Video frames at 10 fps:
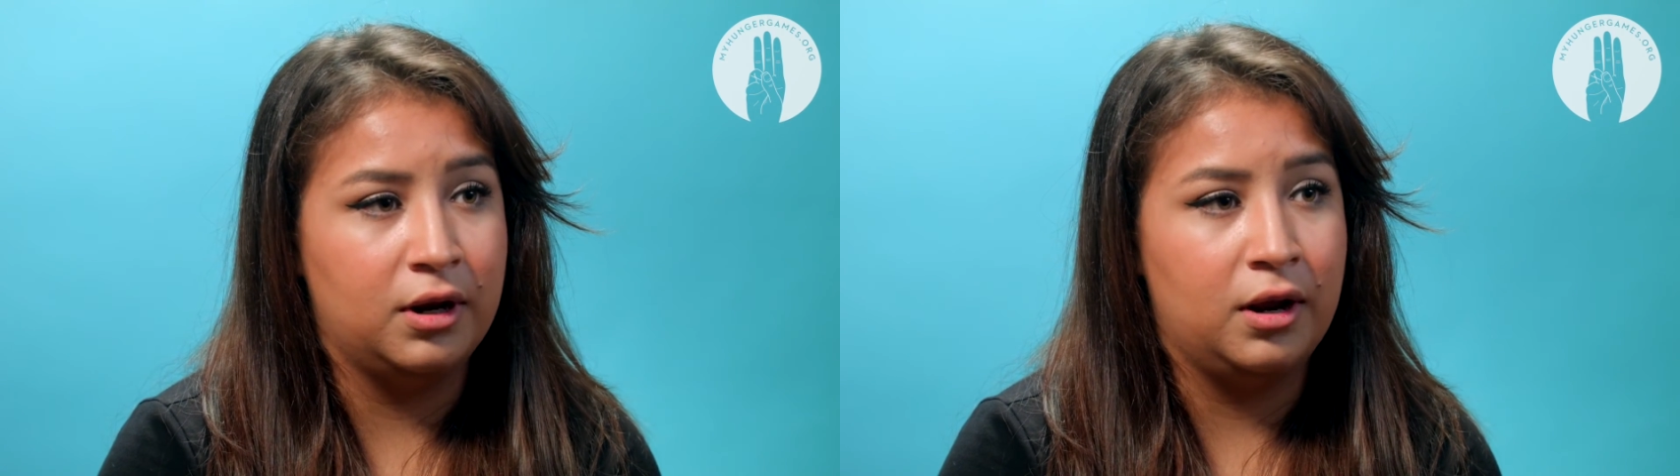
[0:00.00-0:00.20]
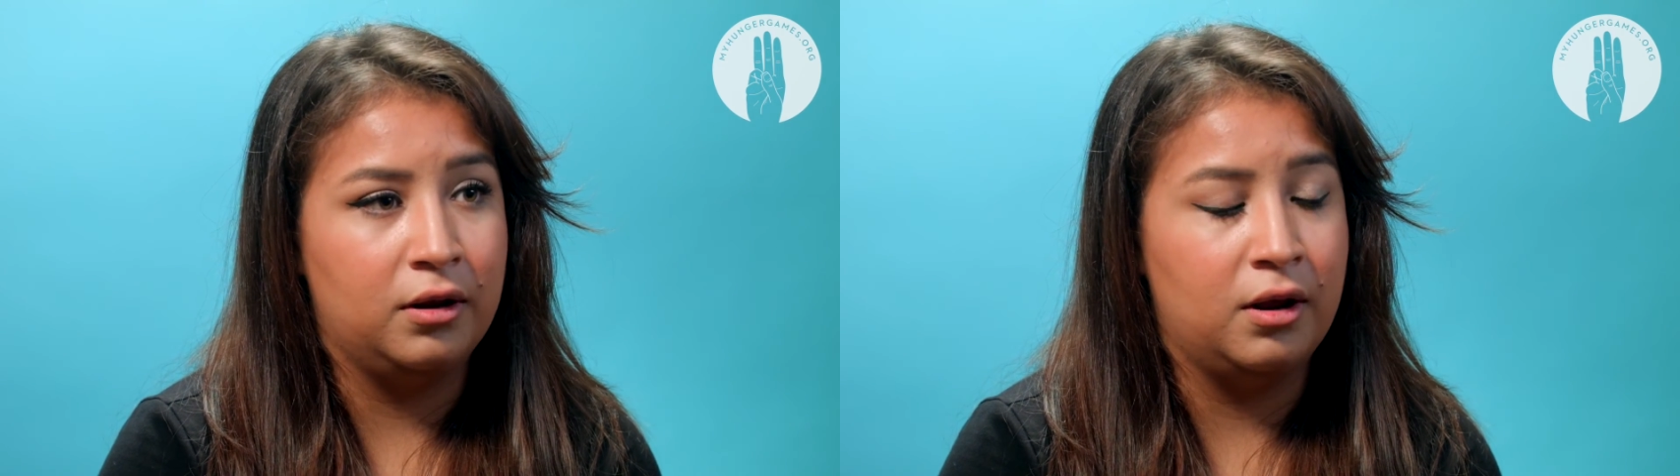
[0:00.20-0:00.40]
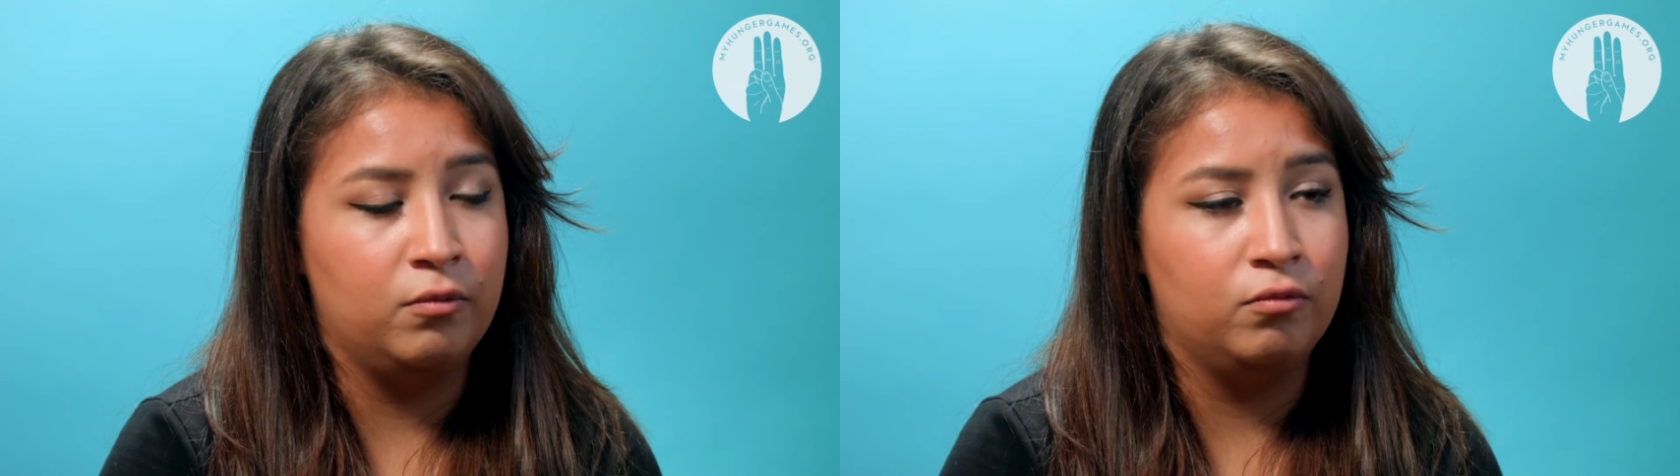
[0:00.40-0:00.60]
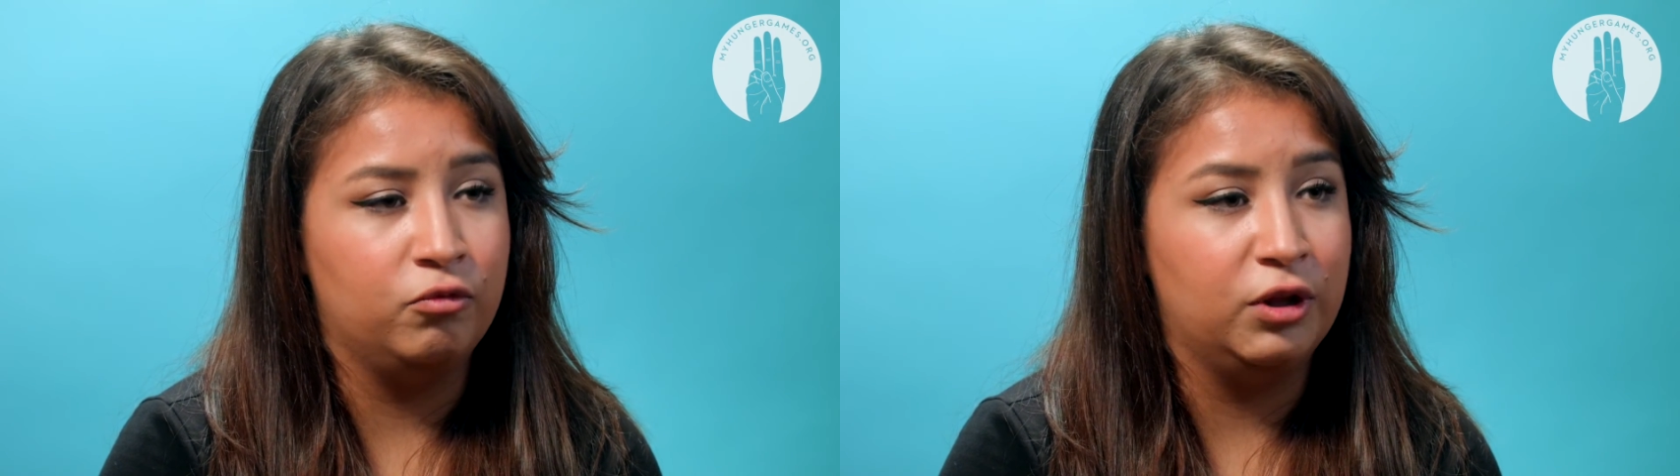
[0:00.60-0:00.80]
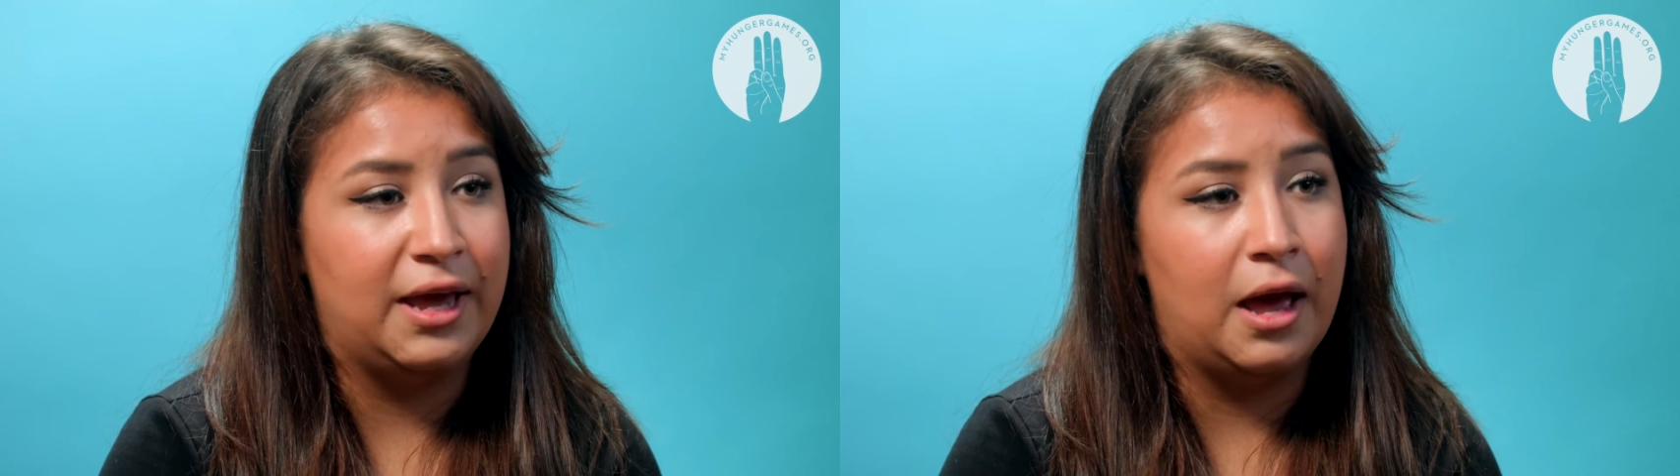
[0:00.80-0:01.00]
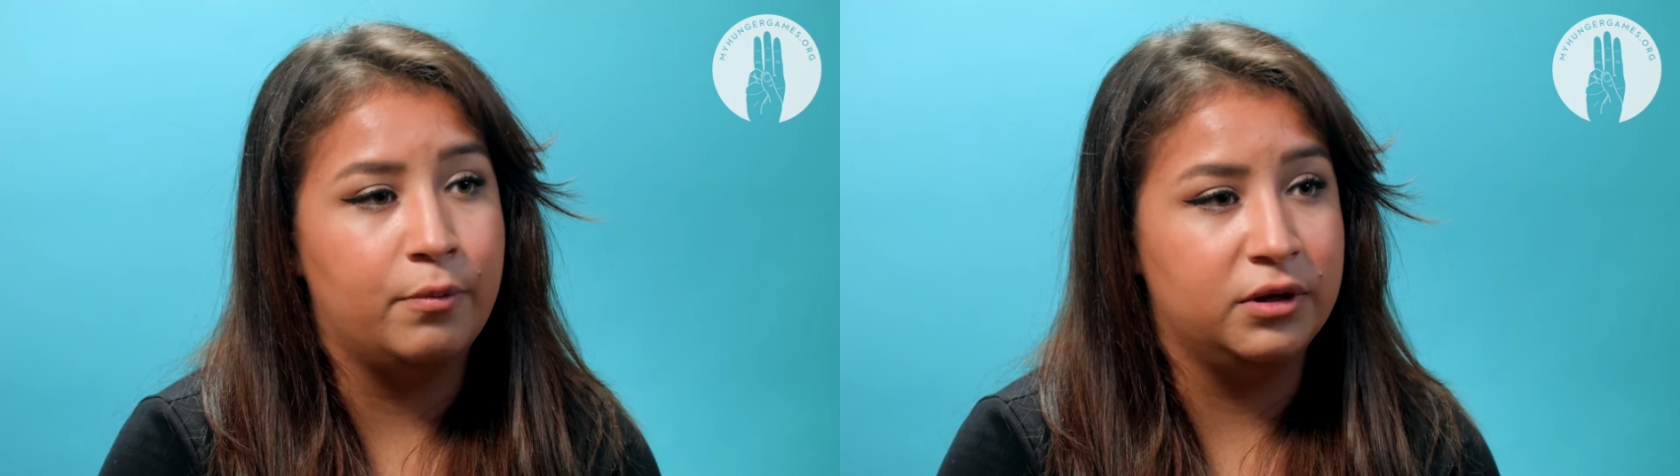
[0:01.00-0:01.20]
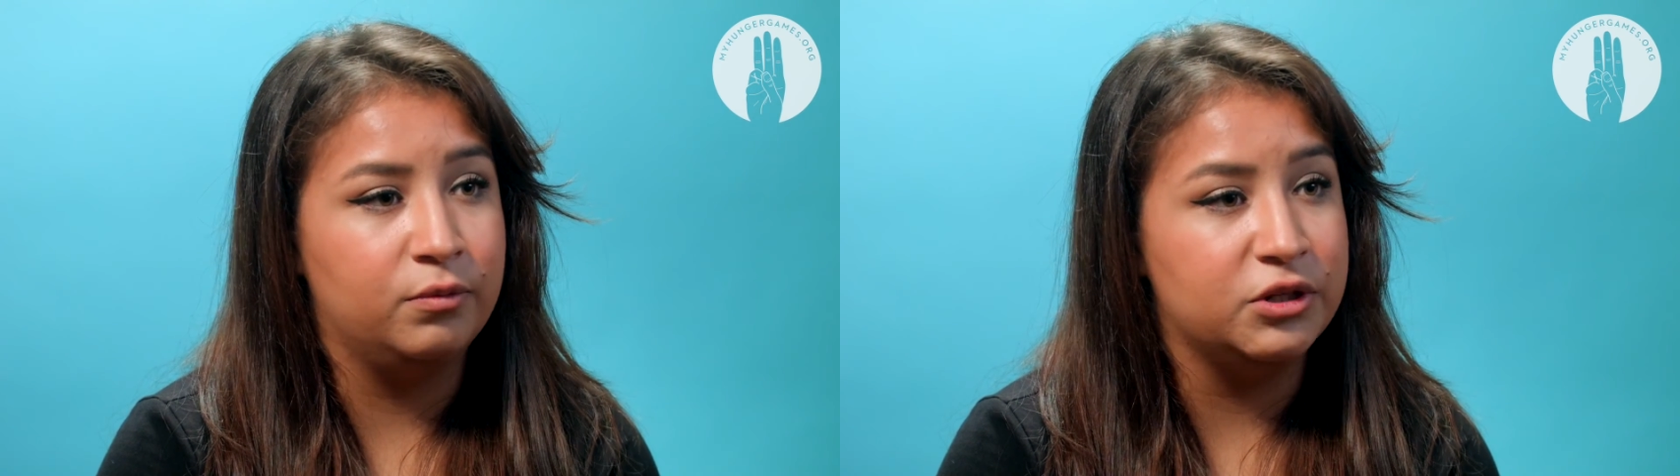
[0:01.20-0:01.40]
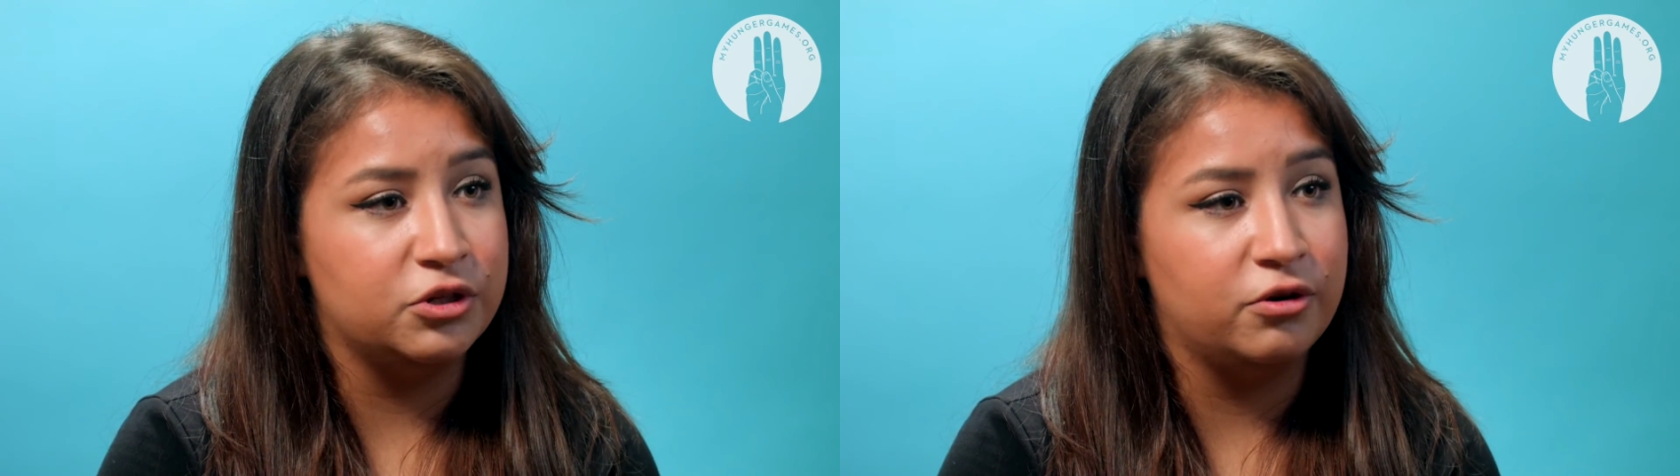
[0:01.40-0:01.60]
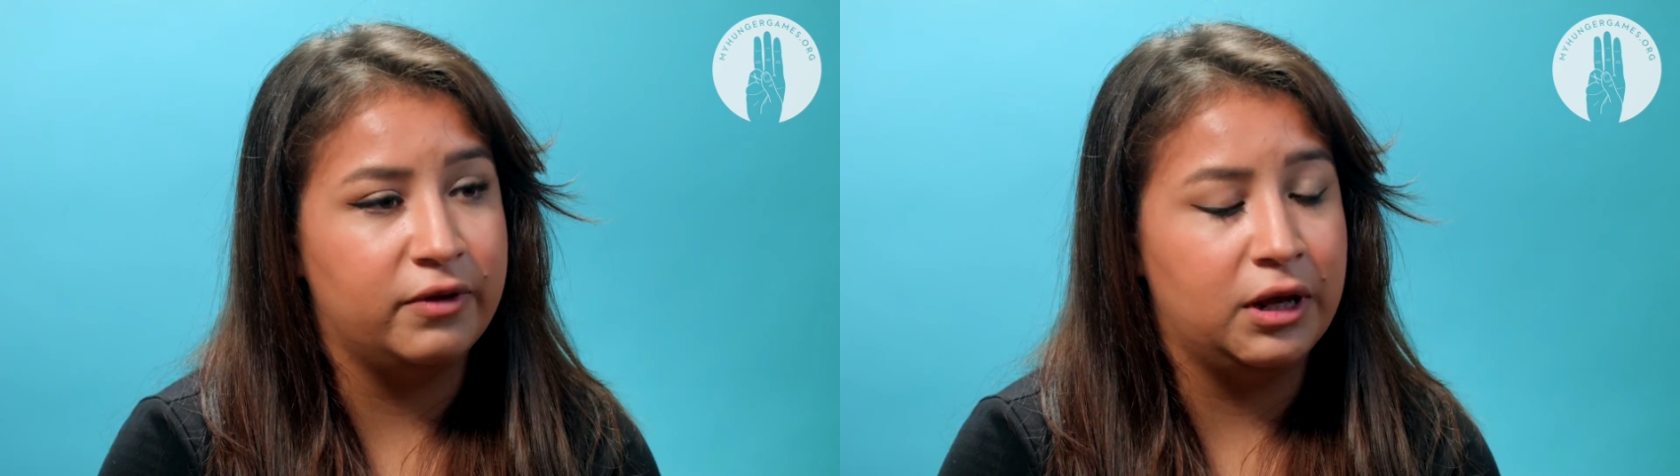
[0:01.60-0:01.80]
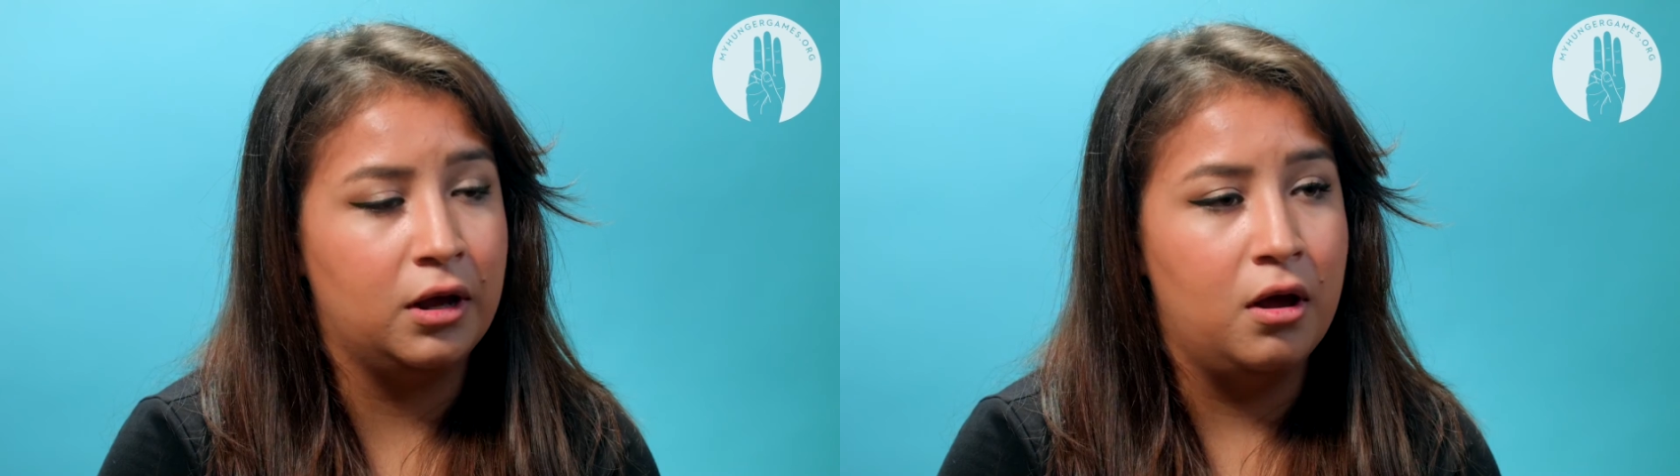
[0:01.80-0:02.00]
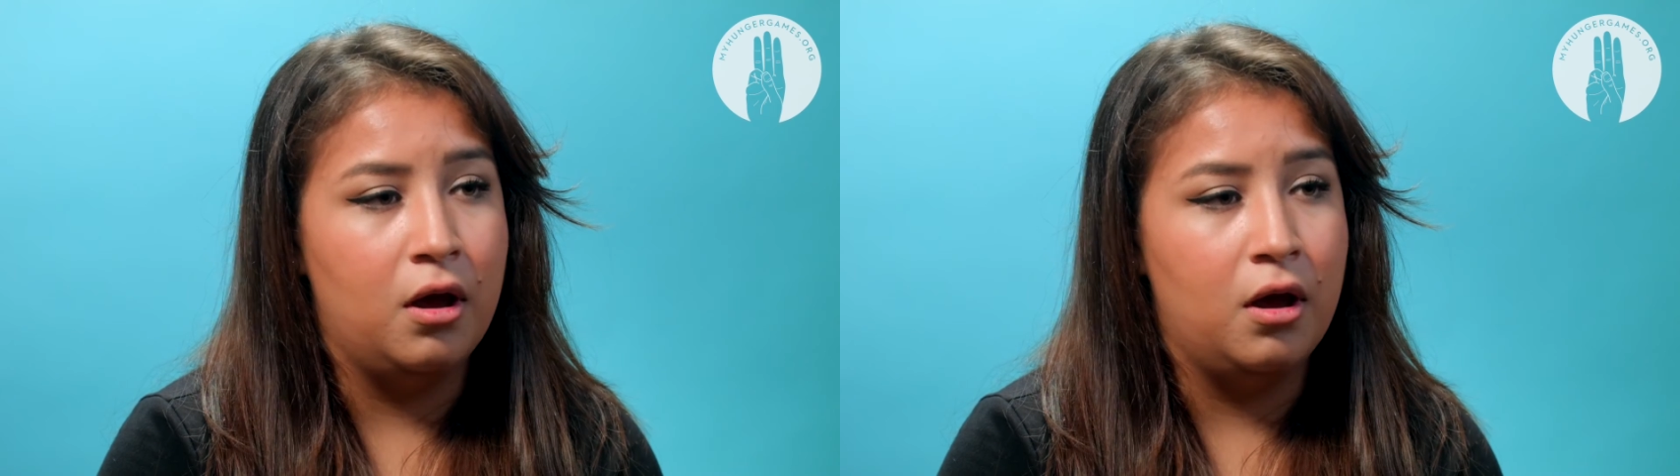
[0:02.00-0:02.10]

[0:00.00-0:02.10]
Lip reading: I'm really happy to be serving,